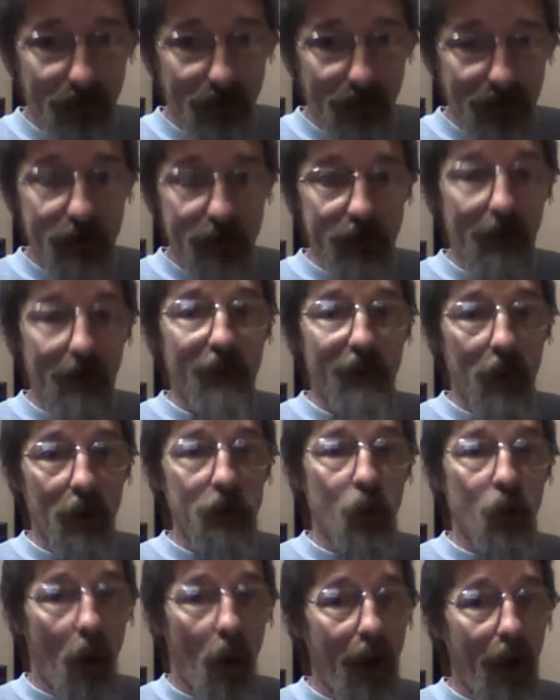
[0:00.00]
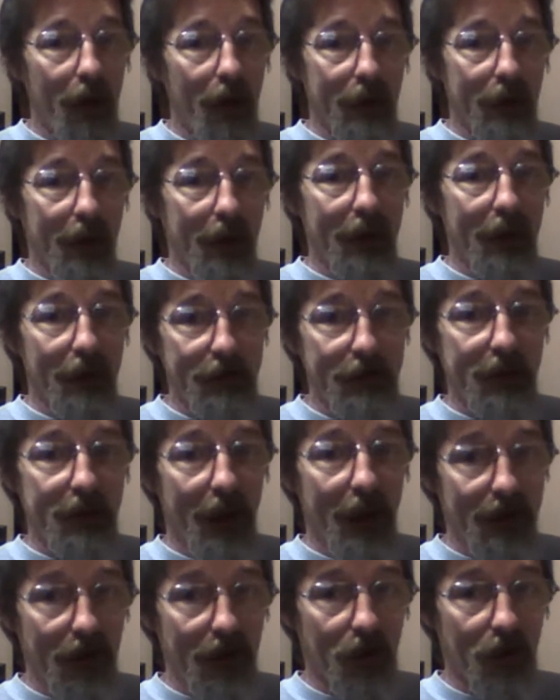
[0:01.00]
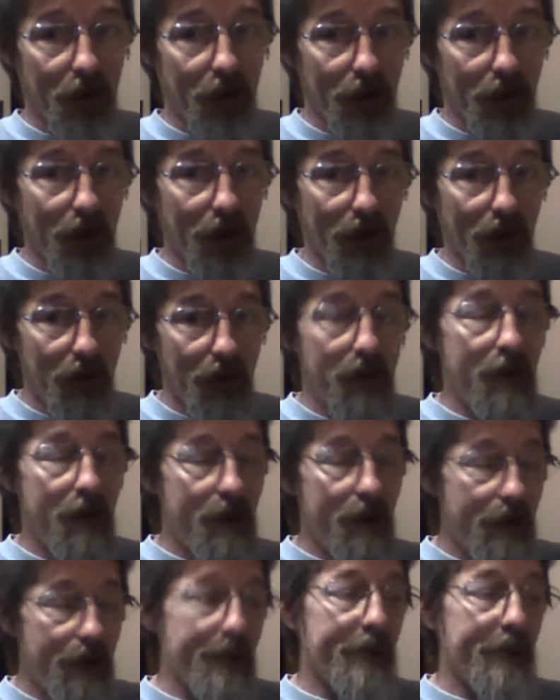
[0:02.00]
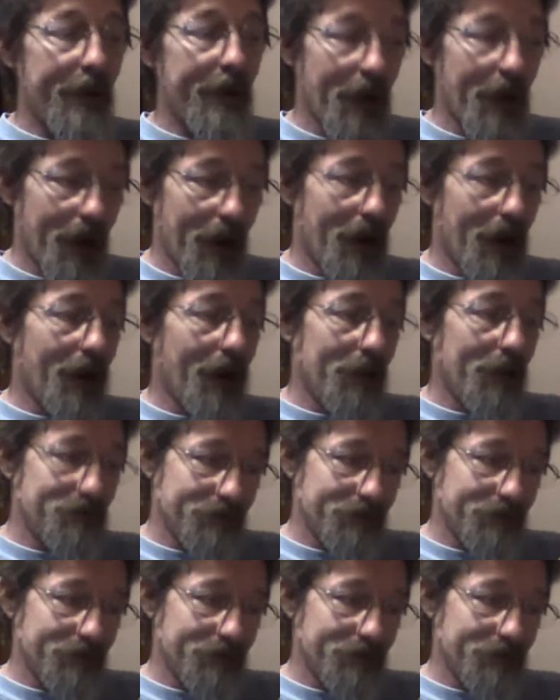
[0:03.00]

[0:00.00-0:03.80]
This stuff runs wild on a hillside near her. Um,